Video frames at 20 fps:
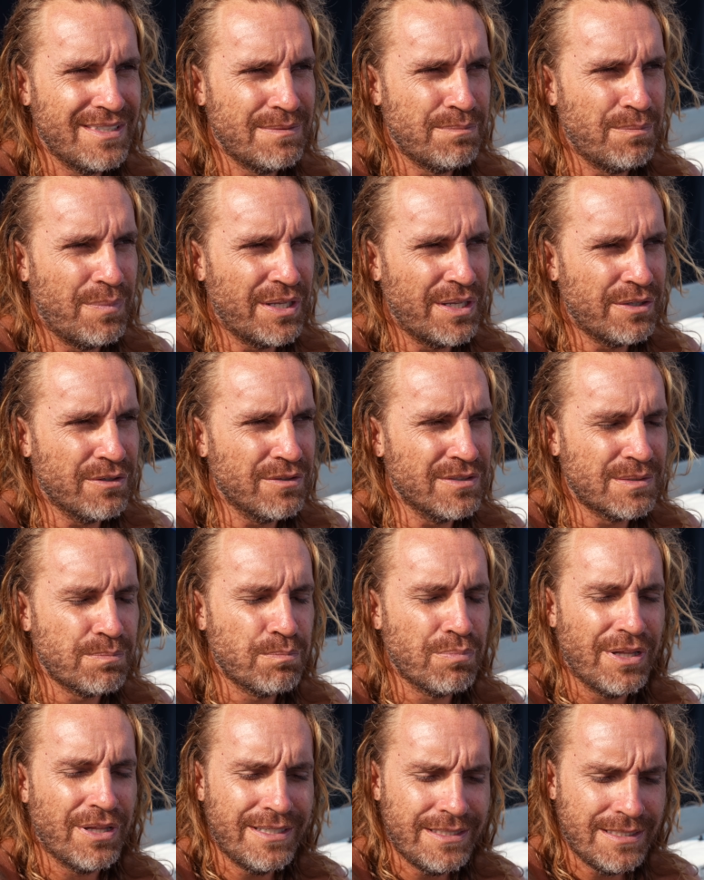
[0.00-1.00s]
But there's
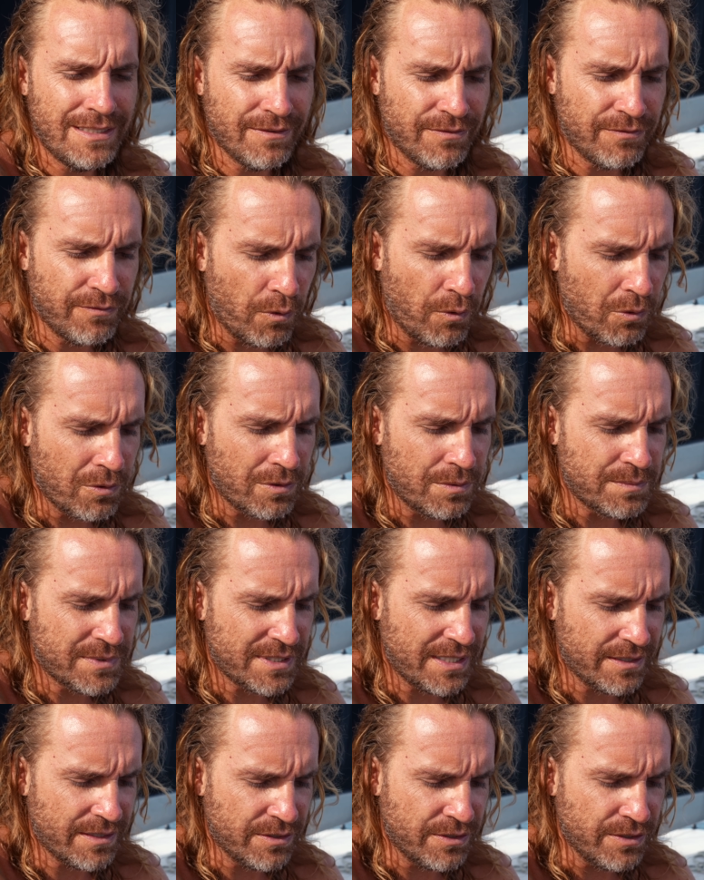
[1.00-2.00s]
plenty of
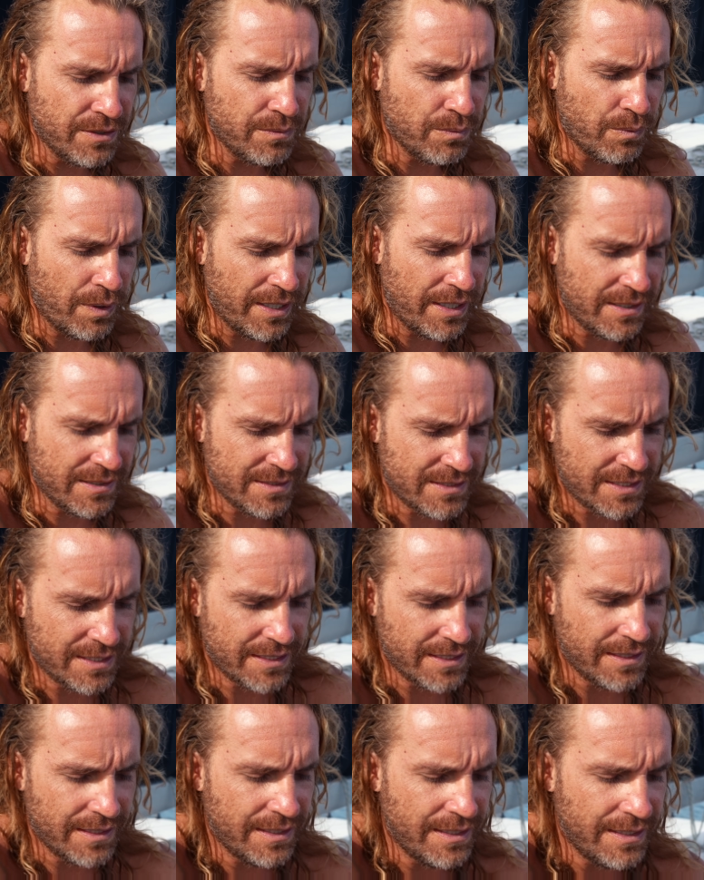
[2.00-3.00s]
forums and good ways to
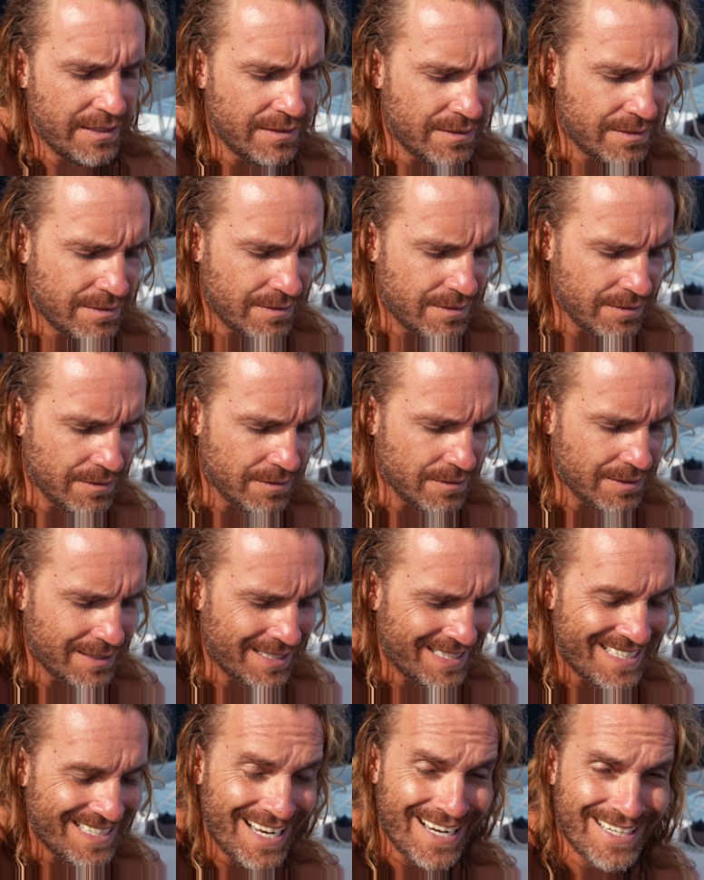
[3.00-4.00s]
get
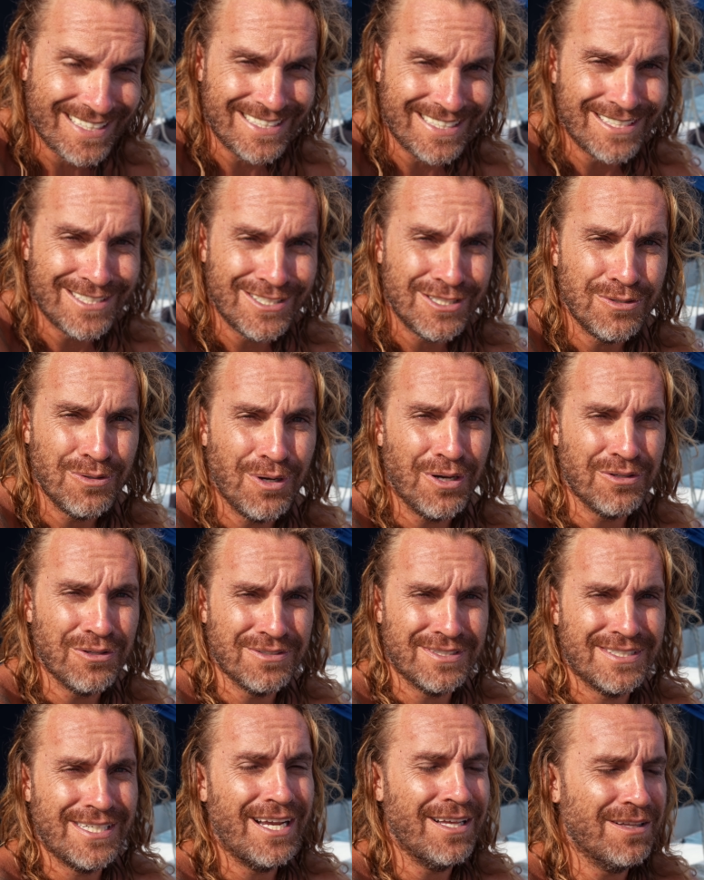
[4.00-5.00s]
interconnected to other
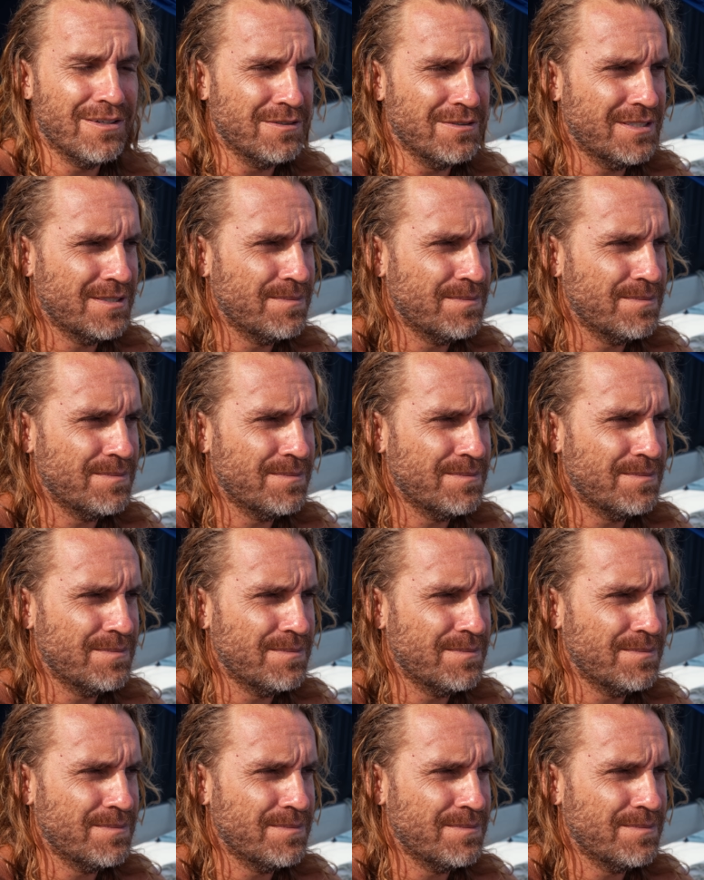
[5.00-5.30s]
sailors.